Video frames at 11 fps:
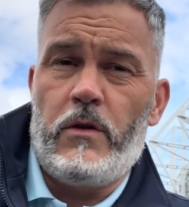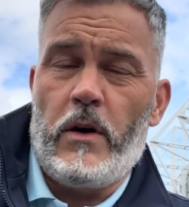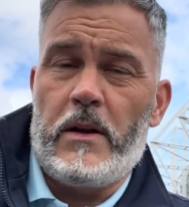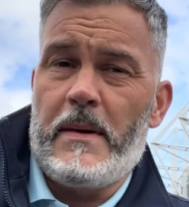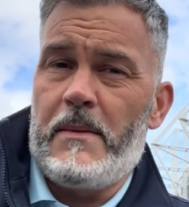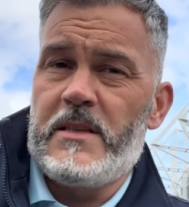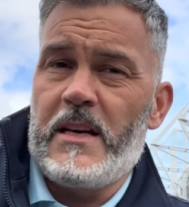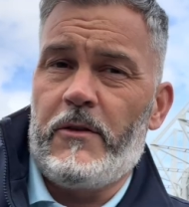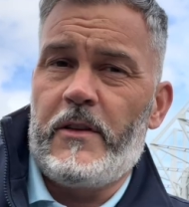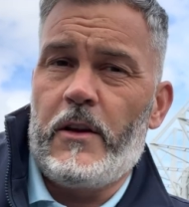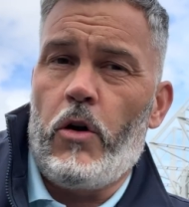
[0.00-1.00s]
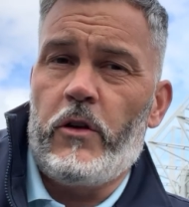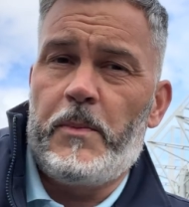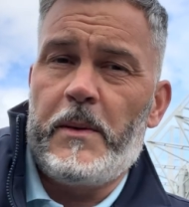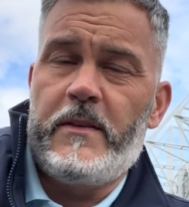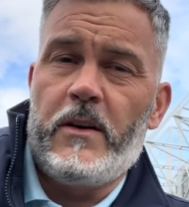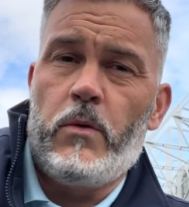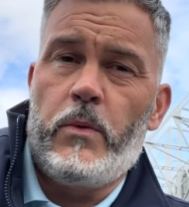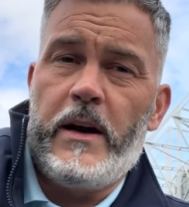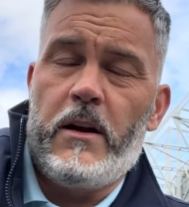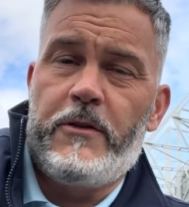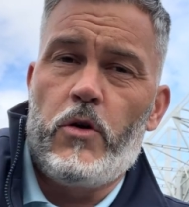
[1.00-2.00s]
admit himself to the hospital,
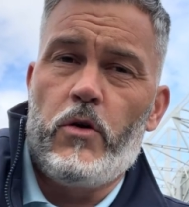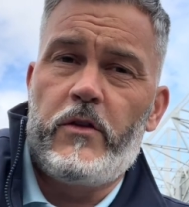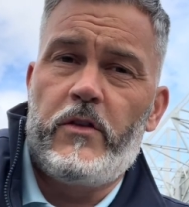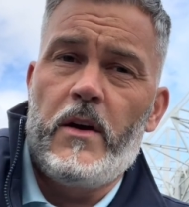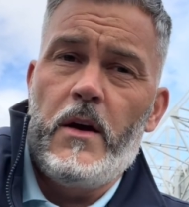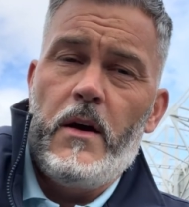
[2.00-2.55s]
where of course